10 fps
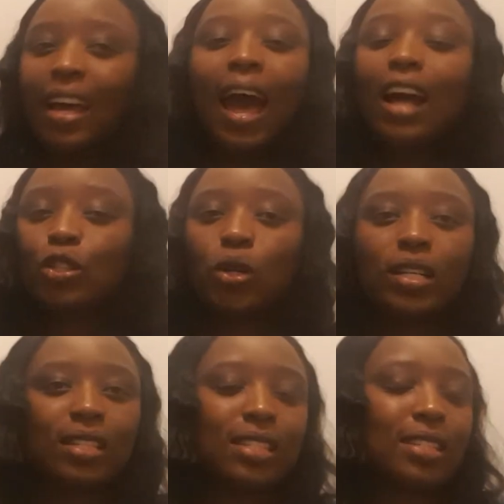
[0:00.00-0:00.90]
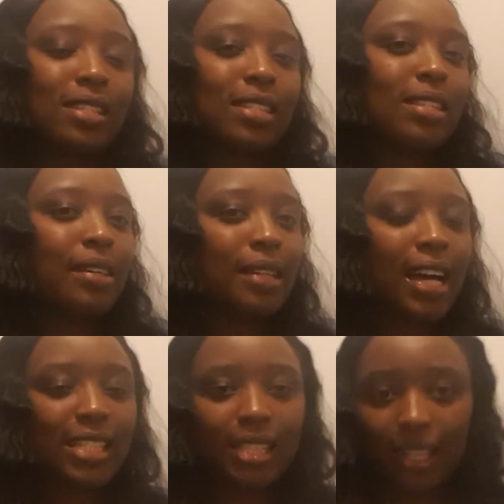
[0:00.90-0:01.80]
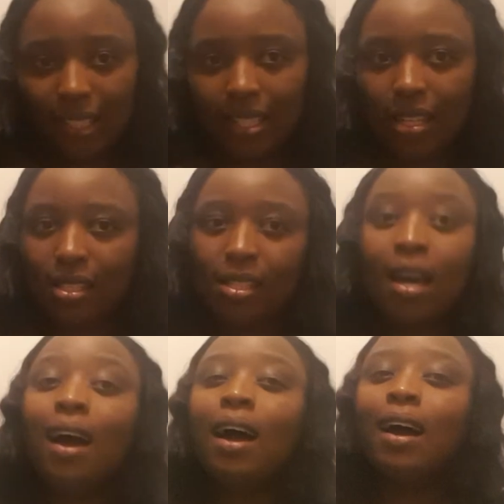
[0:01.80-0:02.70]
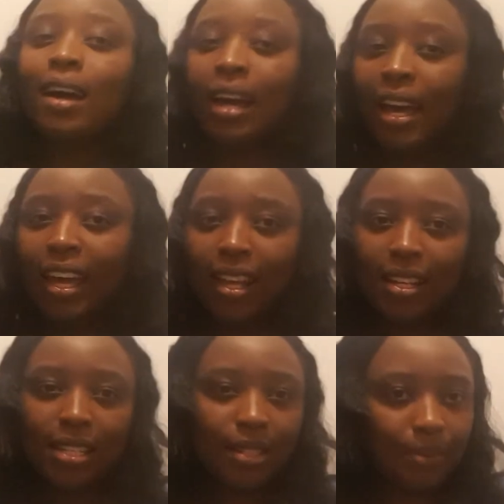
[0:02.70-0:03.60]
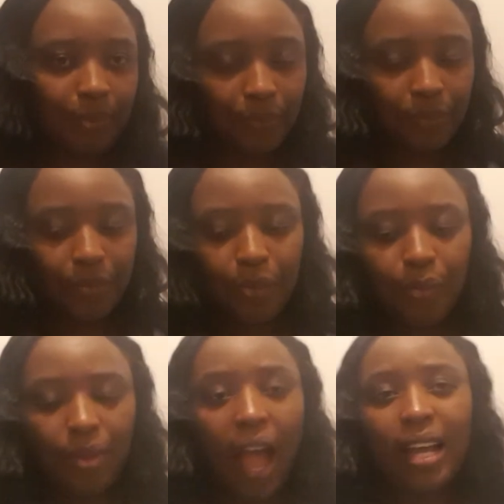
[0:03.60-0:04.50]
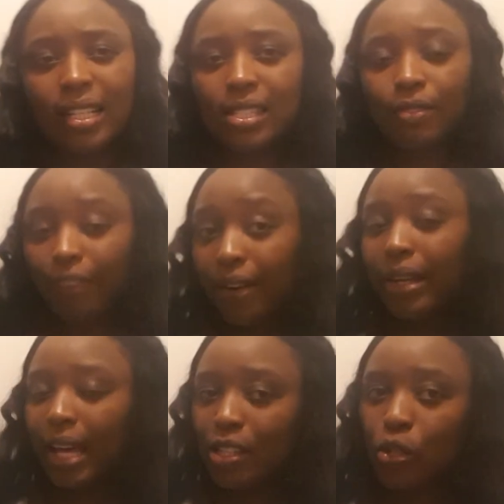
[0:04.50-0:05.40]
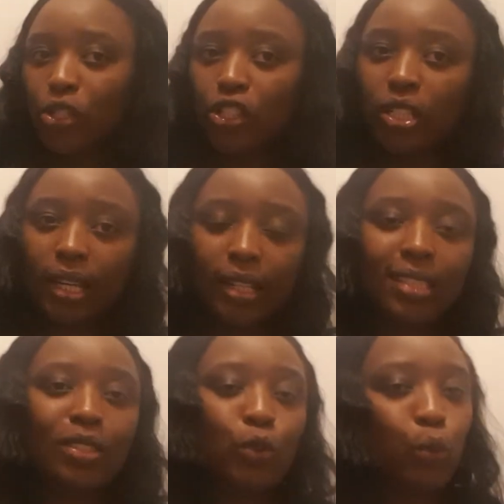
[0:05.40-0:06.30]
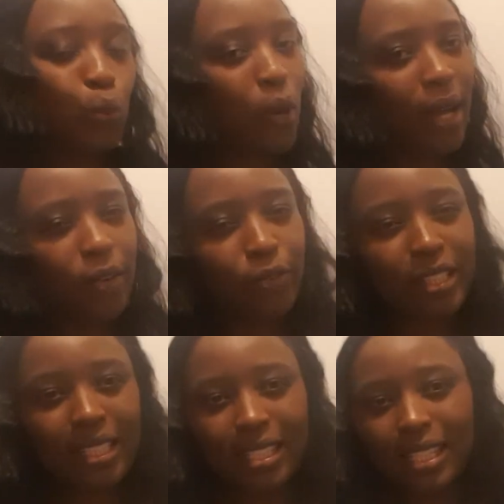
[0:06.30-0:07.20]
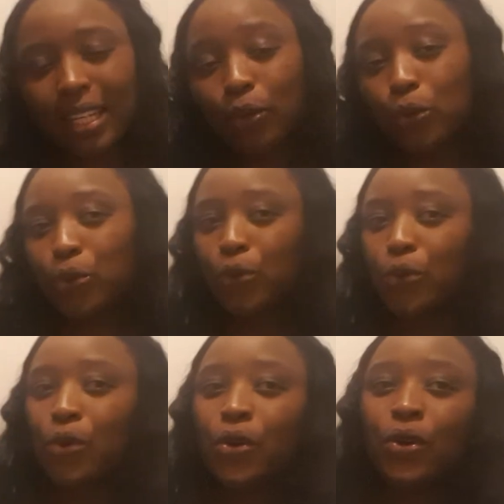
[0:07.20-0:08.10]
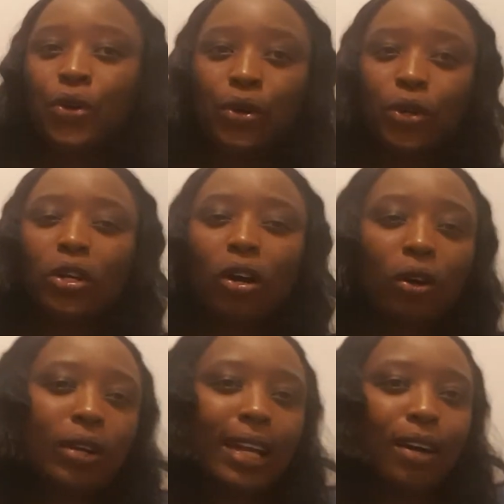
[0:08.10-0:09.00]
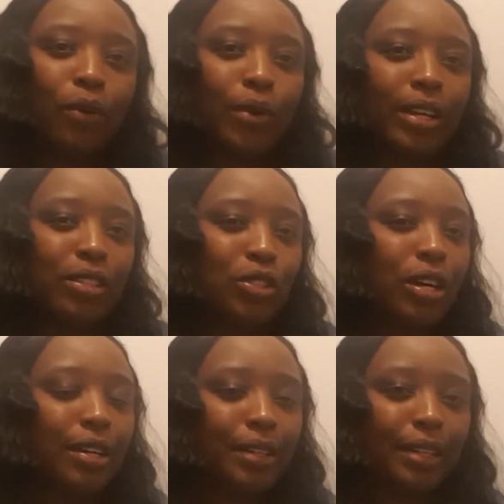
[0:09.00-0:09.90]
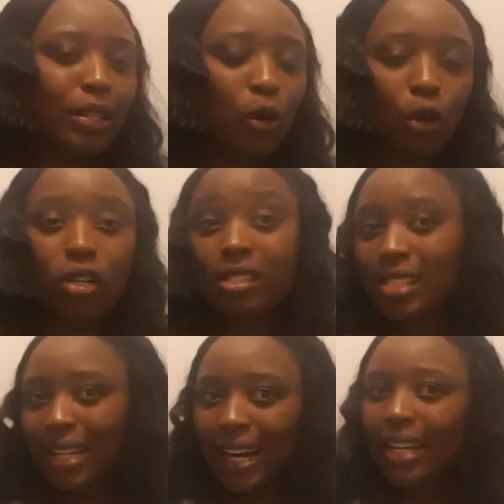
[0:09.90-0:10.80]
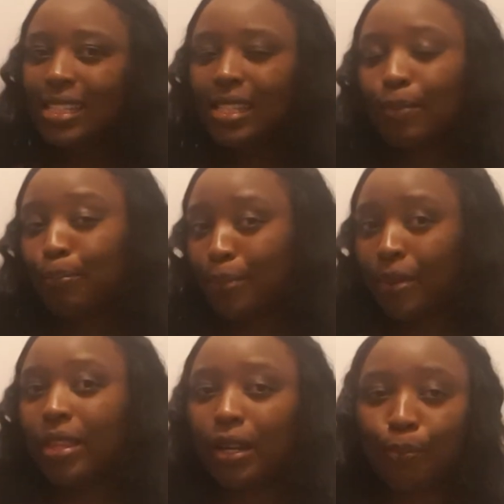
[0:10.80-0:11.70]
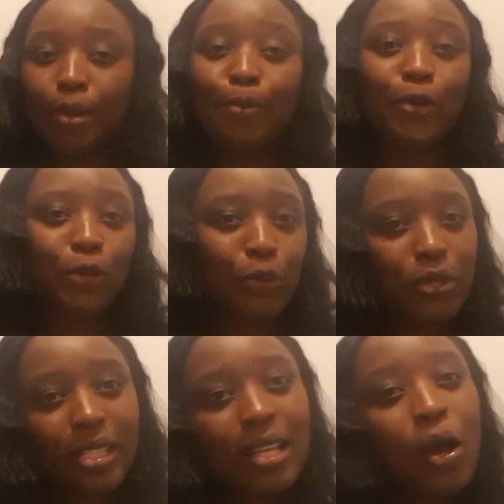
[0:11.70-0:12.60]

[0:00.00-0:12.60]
Actually, it's just a sentence, and it's very associated to one of these Kikuyu local language, local slangs that people use.